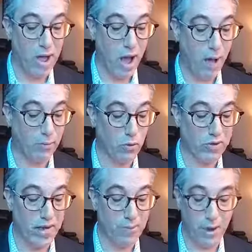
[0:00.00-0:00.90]
I'm
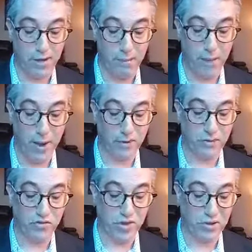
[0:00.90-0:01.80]
looking at my
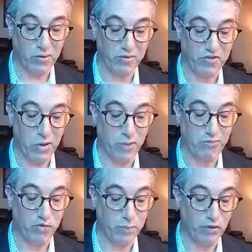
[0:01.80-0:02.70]
competitors and they're selling
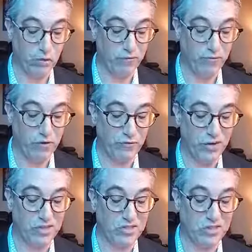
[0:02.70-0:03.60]
for between 50
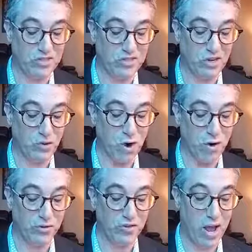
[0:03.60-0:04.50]
and 60 euros.